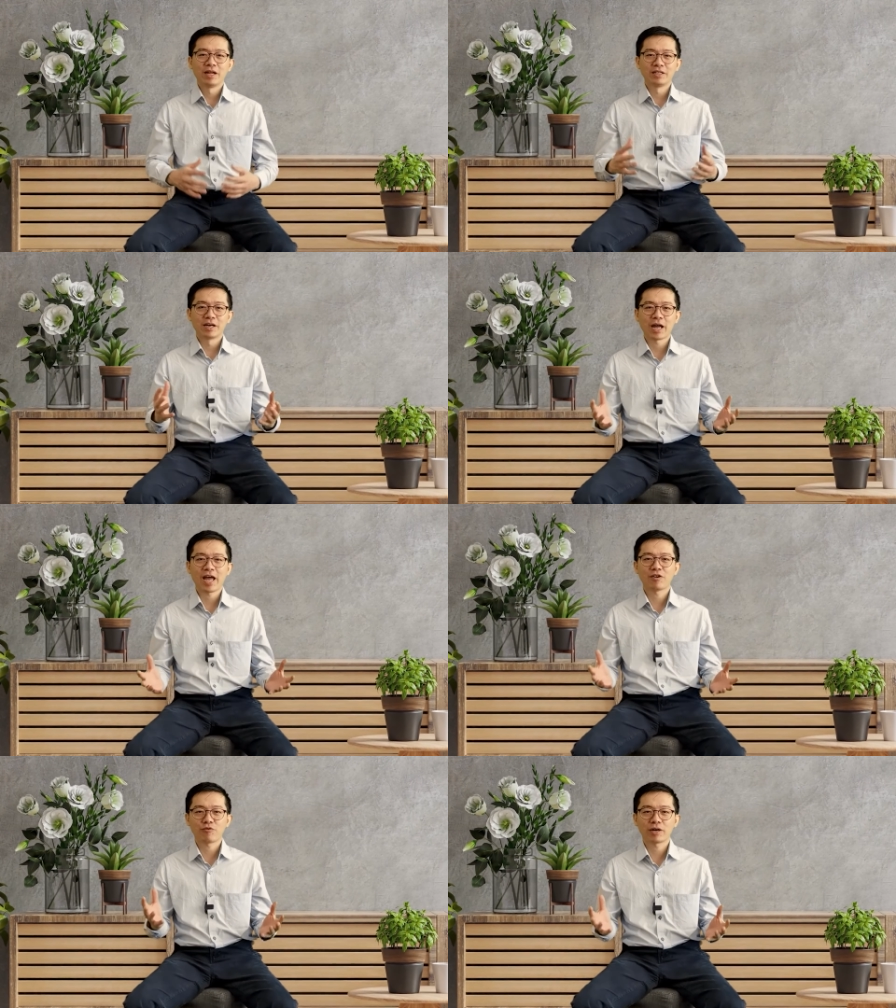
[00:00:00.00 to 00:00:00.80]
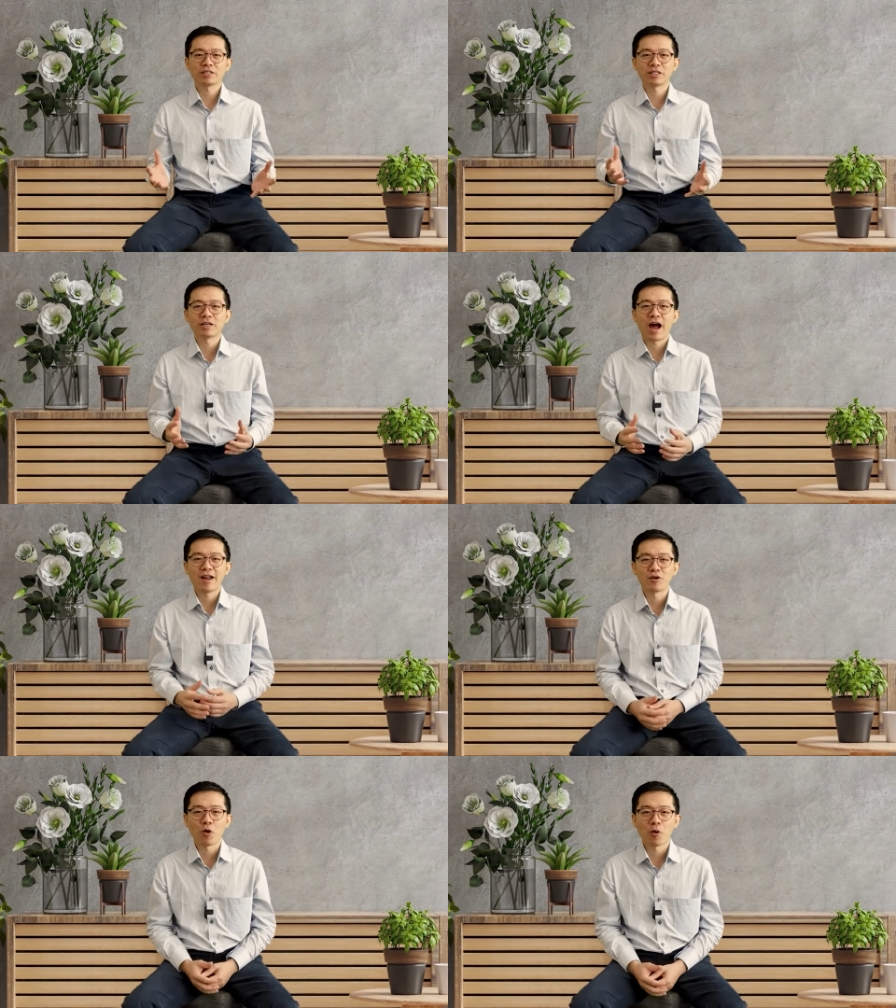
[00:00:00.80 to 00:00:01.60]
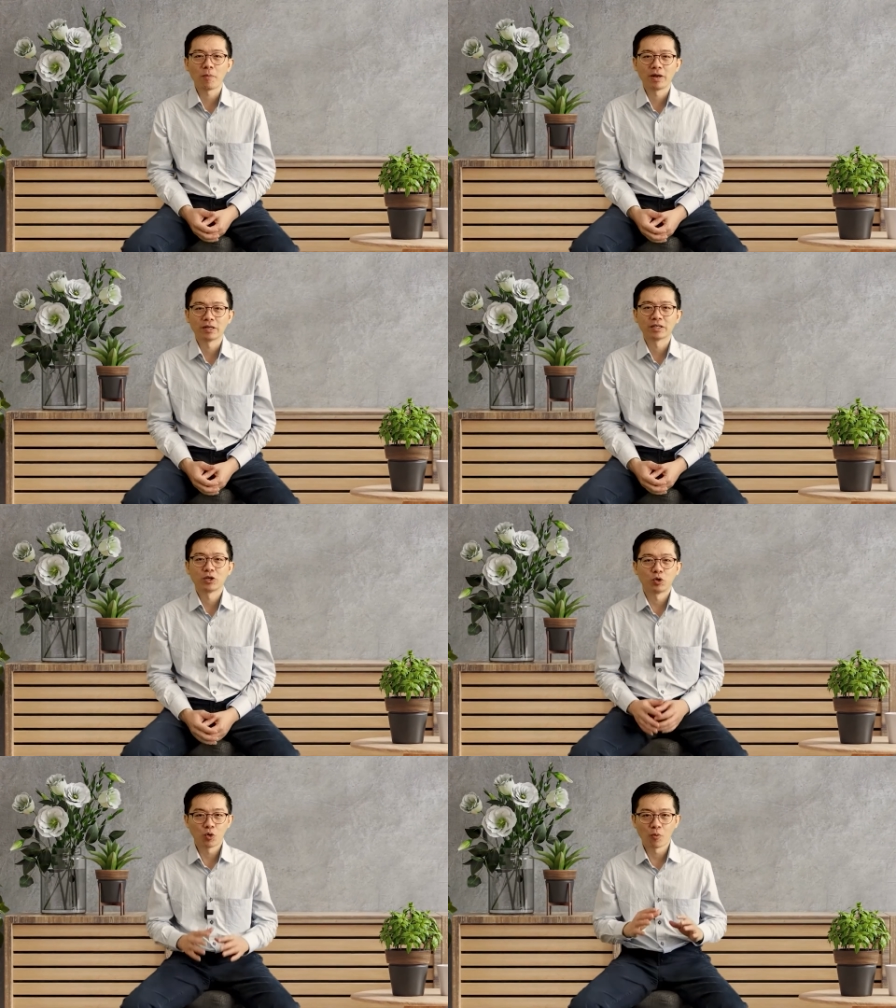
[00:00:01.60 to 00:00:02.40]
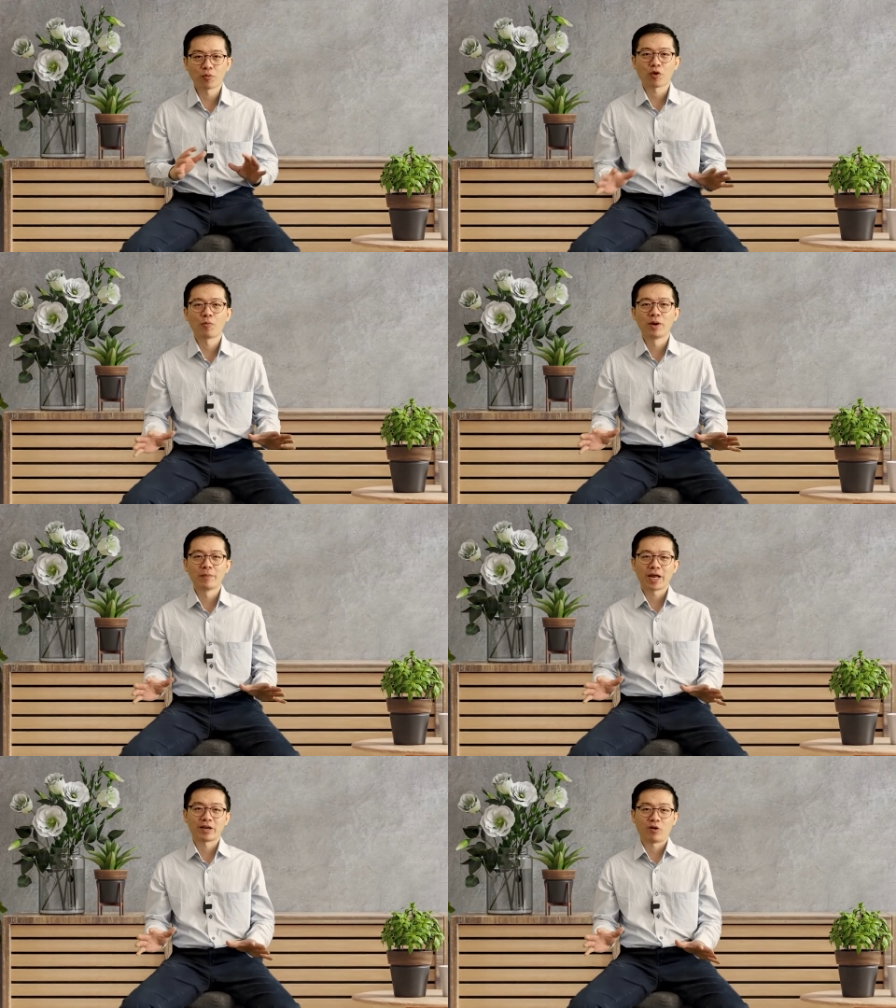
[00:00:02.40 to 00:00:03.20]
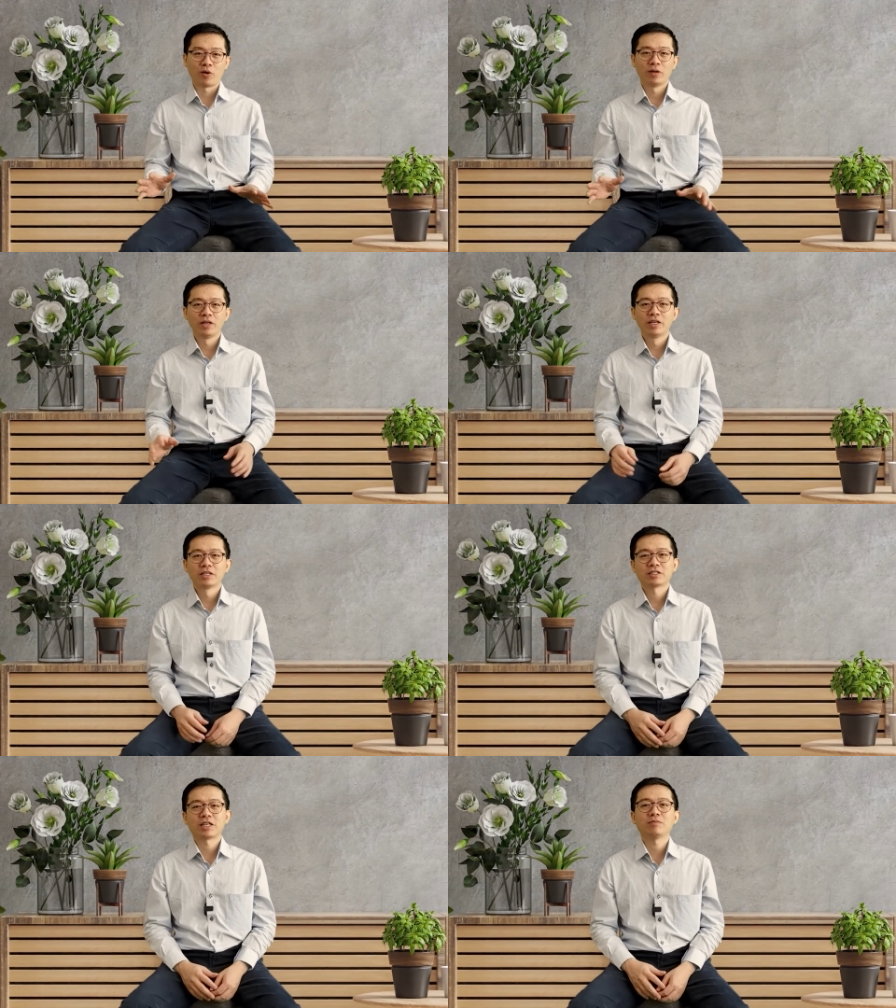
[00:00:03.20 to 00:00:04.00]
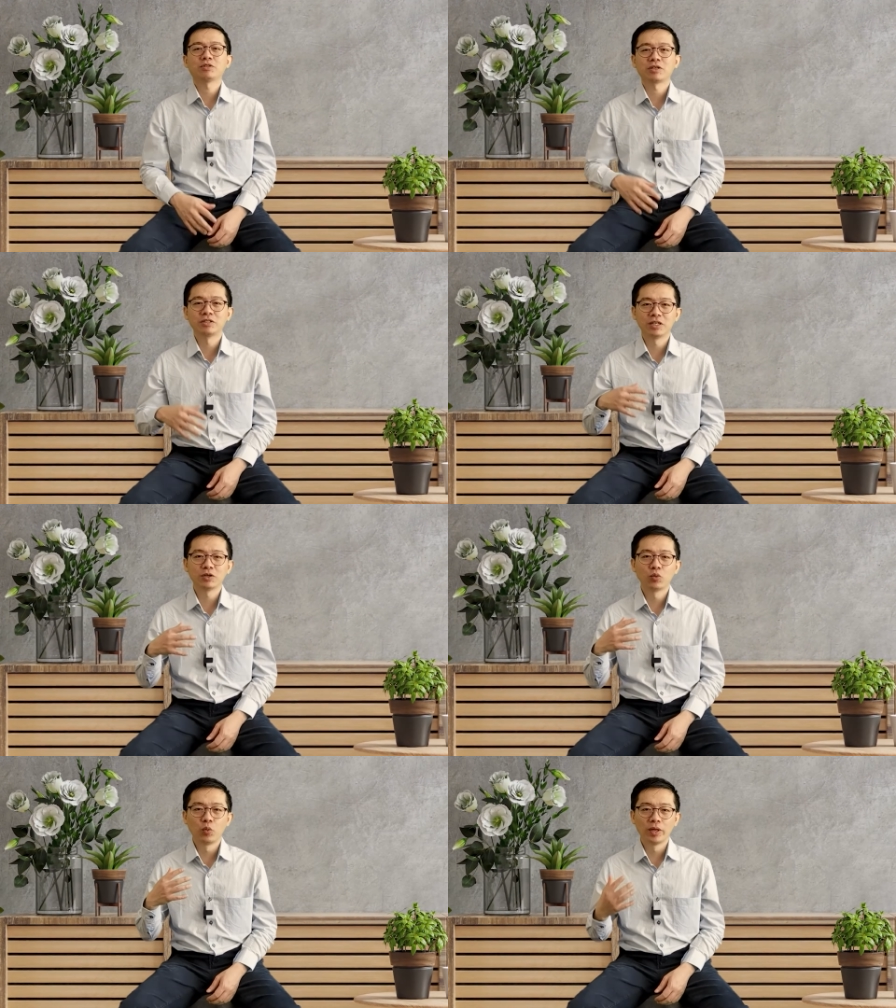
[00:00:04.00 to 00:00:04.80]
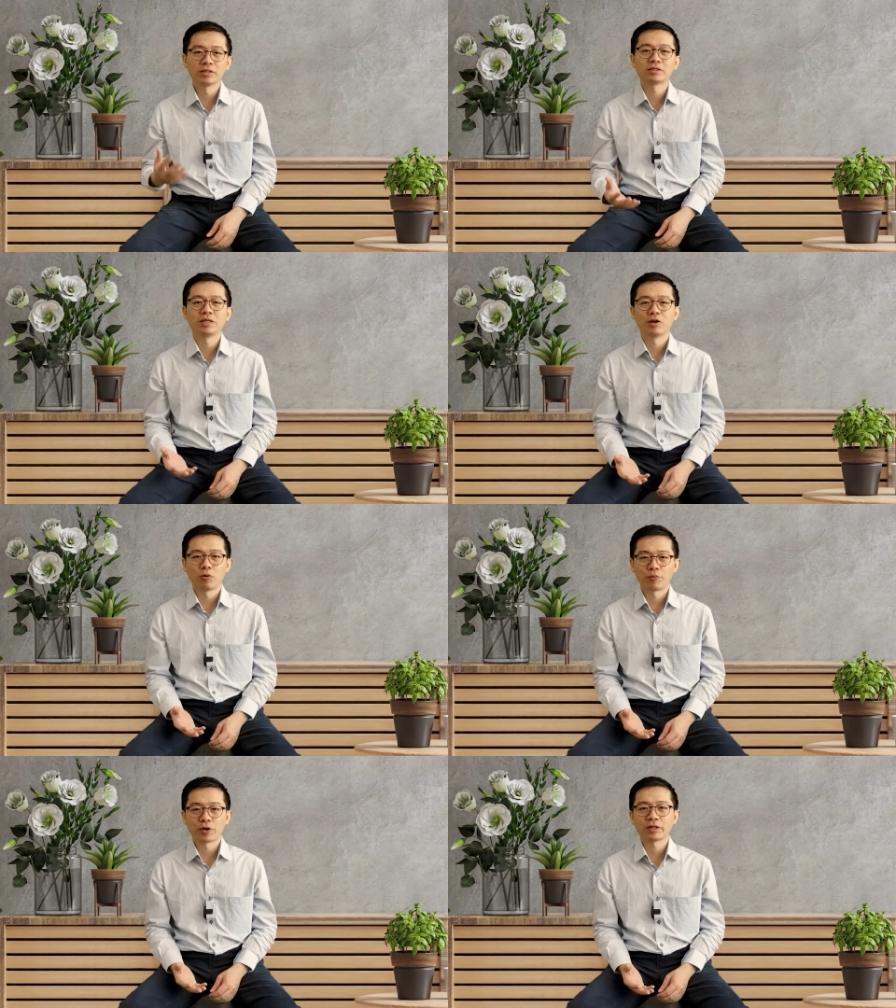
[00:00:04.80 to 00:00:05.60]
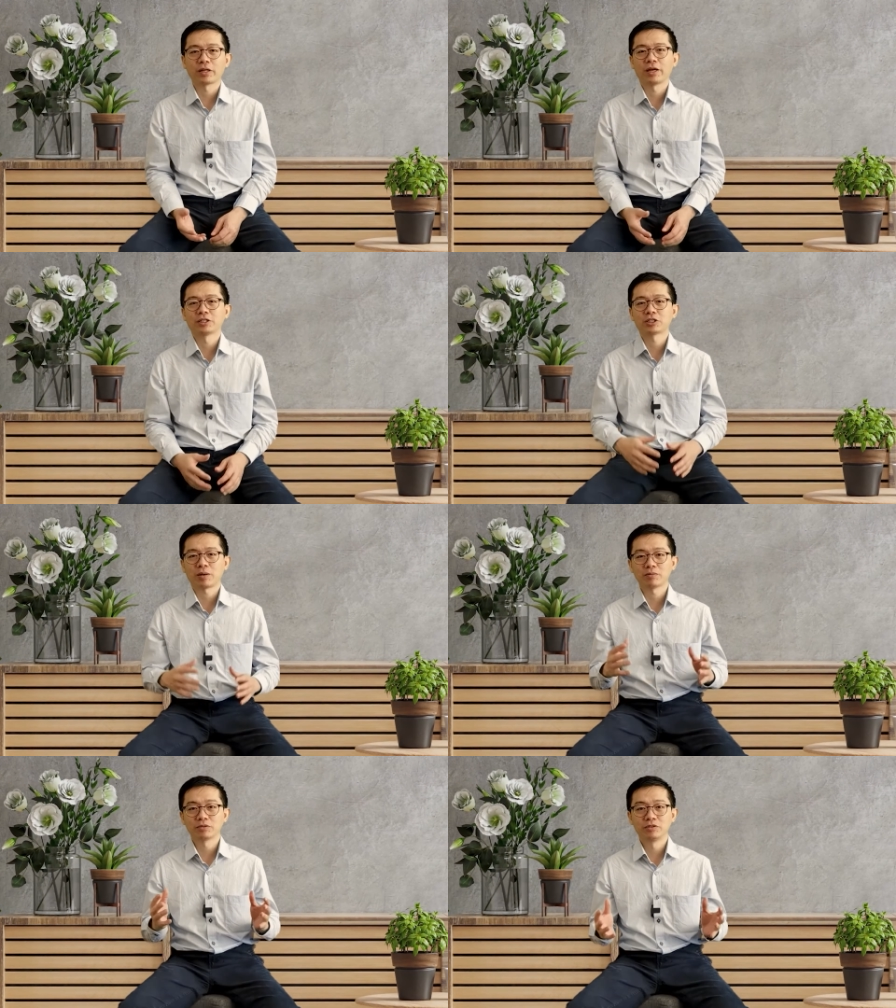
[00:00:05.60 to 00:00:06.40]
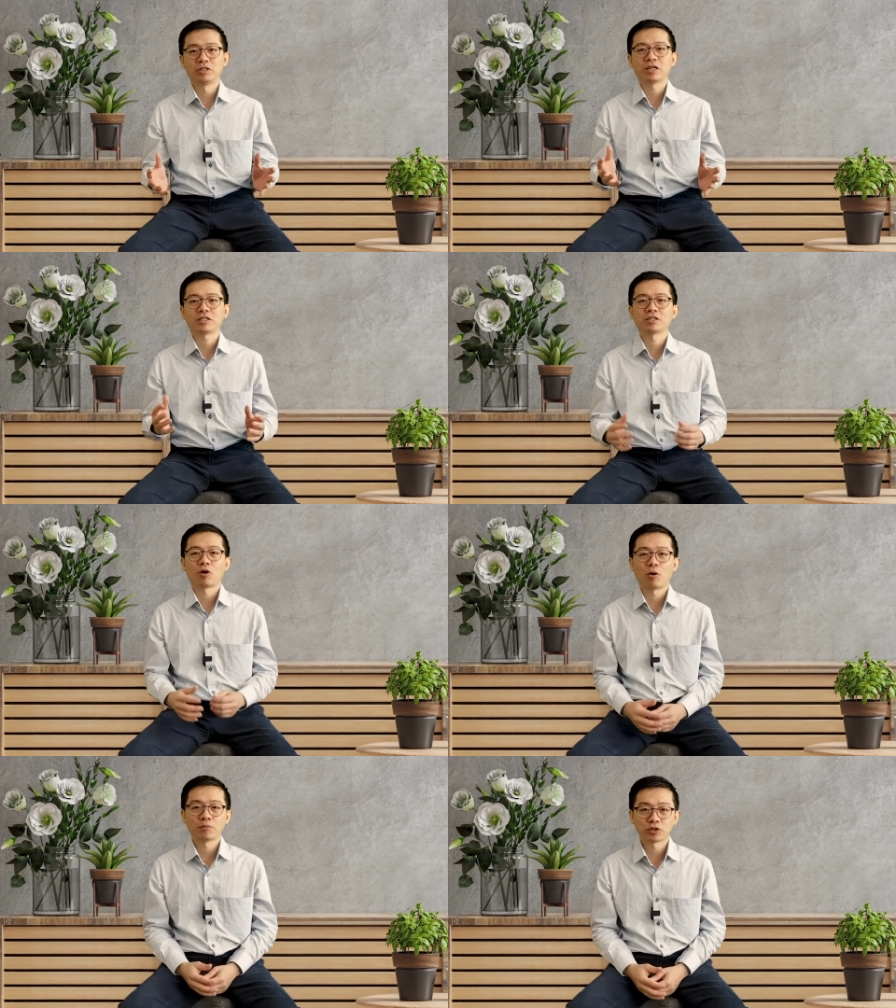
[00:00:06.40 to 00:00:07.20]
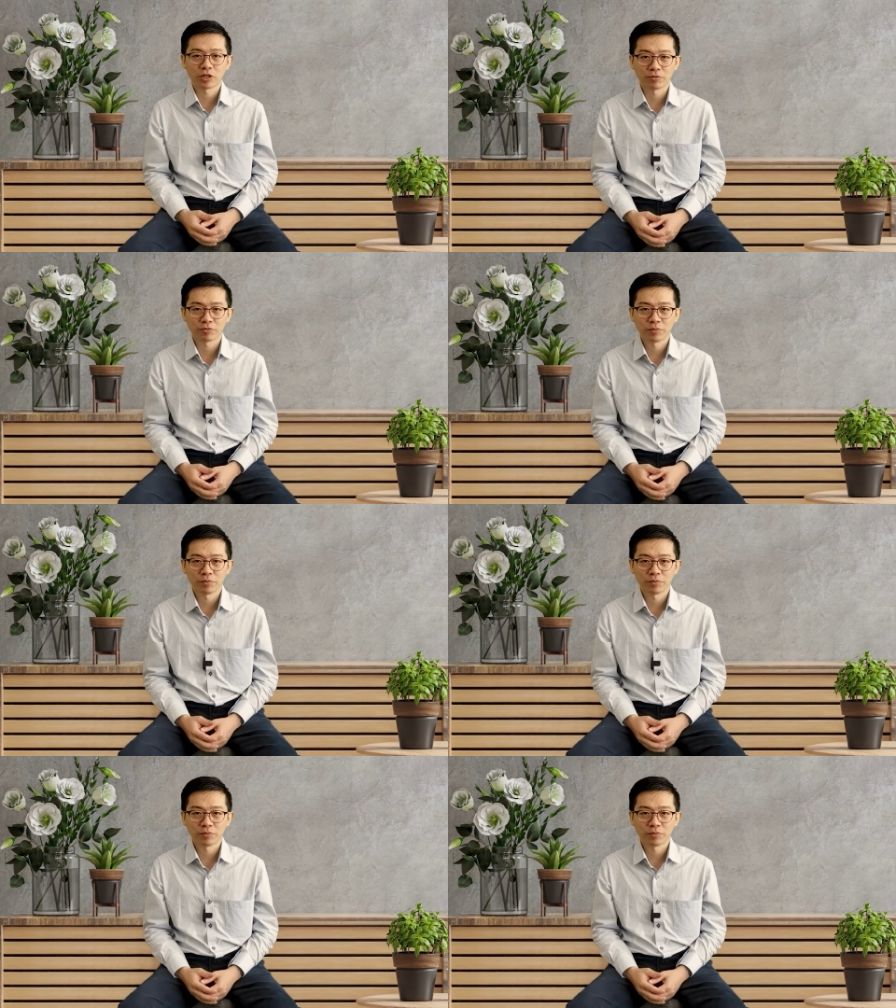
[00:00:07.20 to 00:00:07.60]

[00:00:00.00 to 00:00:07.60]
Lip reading: The hand function are normal, no problem at all. Some surgeons will still operate and some just observe.